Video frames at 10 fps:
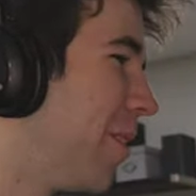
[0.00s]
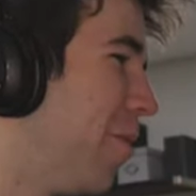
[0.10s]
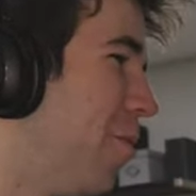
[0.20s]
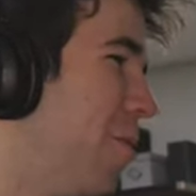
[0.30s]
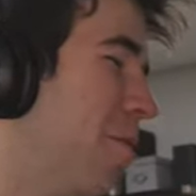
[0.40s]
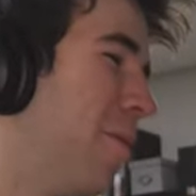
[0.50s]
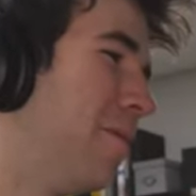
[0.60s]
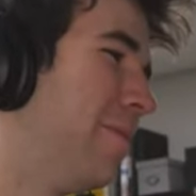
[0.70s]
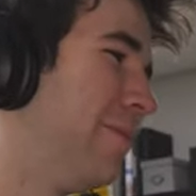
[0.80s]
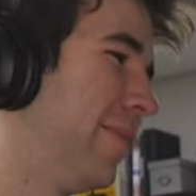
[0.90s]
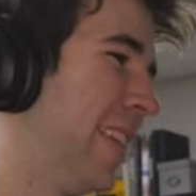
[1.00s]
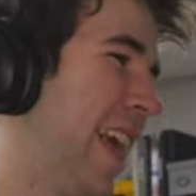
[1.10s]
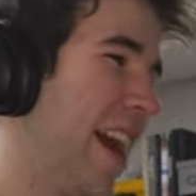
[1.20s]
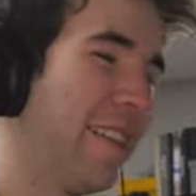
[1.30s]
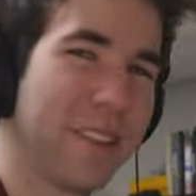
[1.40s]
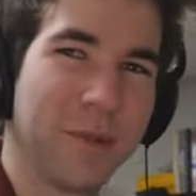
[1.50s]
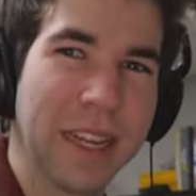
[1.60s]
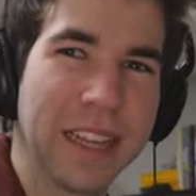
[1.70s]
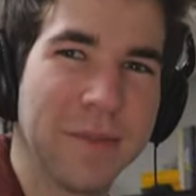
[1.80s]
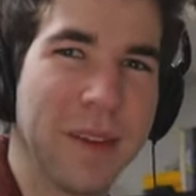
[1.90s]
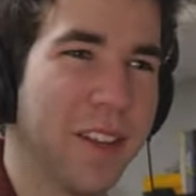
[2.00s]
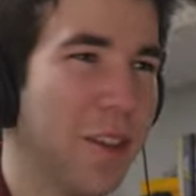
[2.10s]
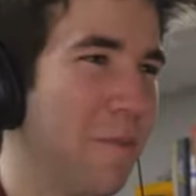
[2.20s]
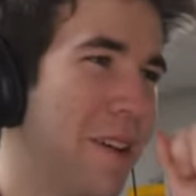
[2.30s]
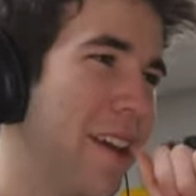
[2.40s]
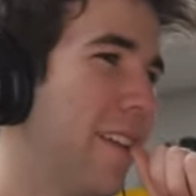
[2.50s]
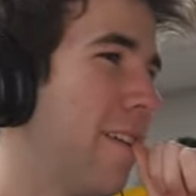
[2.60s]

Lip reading: Ooh. Yeah, this one gets me a little bit.